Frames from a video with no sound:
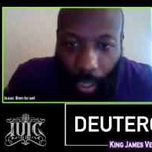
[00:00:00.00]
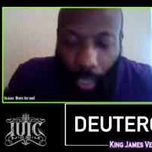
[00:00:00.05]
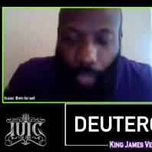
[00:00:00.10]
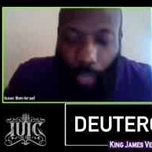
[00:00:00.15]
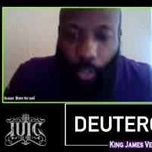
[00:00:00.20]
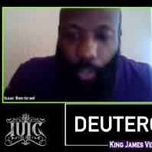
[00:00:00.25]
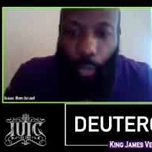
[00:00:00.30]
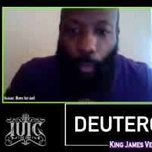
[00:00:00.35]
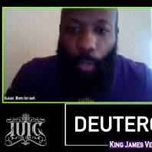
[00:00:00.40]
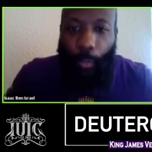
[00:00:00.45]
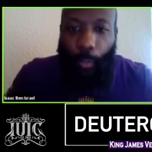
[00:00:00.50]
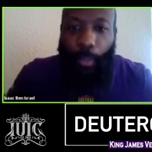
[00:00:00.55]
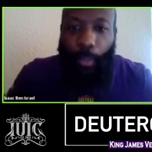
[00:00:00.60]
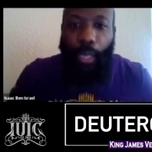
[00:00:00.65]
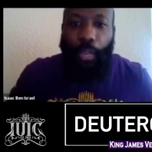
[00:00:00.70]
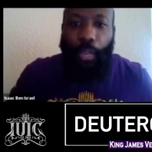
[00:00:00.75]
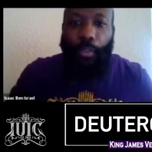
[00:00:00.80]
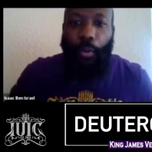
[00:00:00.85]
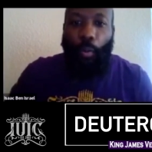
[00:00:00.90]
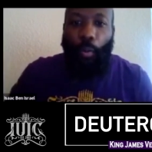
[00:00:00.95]
So exactly. When we
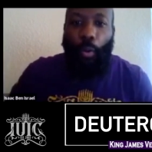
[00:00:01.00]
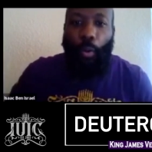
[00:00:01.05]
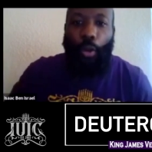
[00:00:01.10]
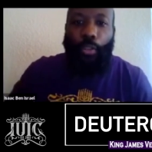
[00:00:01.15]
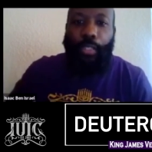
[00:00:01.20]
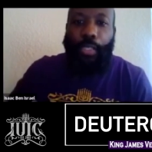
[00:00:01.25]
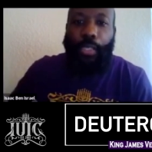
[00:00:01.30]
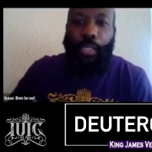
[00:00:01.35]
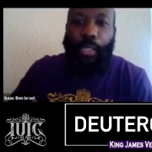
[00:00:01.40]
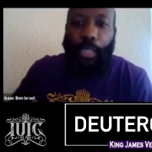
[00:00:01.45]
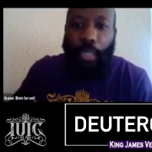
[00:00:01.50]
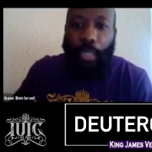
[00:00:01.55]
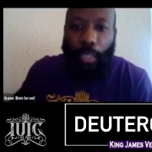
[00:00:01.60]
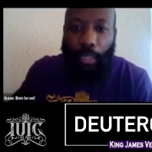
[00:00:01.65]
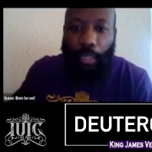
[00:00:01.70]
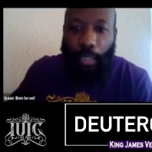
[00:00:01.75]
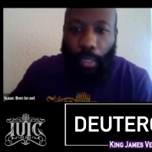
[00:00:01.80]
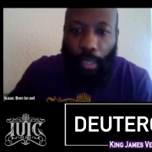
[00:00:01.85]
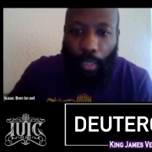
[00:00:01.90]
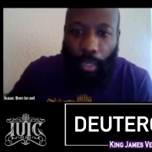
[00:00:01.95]
hear the word
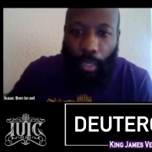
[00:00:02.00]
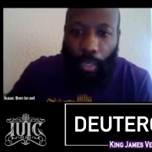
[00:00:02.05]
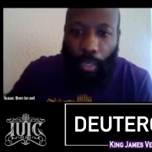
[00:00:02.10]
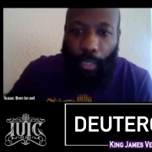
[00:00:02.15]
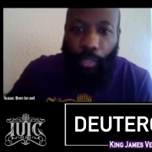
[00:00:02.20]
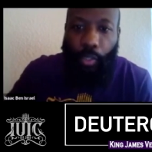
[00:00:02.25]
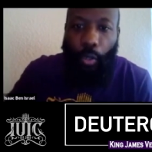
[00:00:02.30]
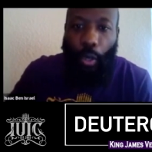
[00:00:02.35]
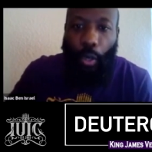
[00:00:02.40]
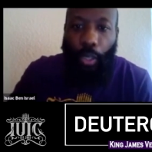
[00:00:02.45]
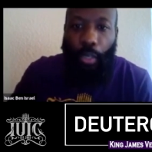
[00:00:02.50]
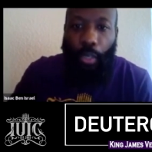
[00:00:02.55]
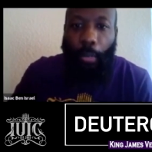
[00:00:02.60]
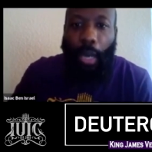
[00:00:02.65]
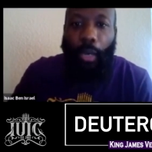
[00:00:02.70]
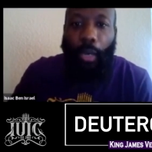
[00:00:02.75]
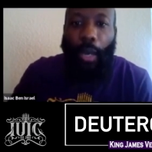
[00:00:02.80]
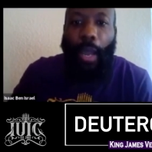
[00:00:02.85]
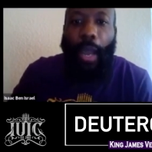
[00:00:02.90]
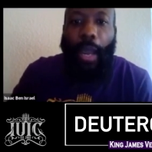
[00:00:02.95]
seed, it's talking
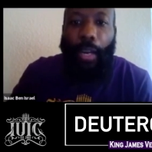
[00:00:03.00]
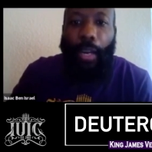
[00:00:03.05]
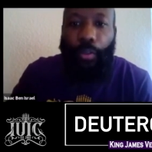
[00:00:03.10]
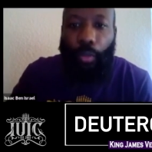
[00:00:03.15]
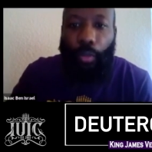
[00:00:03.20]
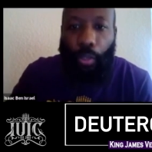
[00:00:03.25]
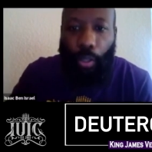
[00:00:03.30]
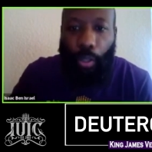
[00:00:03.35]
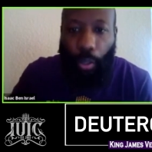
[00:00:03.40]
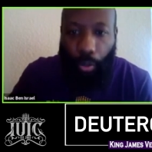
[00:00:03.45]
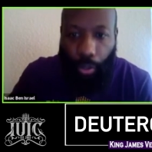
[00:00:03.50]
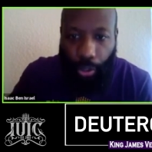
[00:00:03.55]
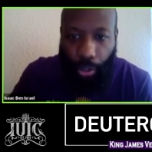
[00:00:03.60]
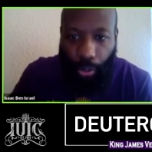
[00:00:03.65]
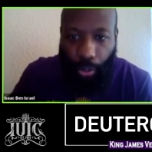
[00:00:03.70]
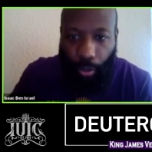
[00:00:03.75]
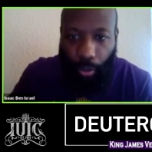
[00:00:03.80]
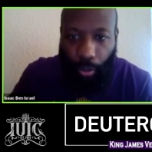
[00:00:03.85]
about agriculture.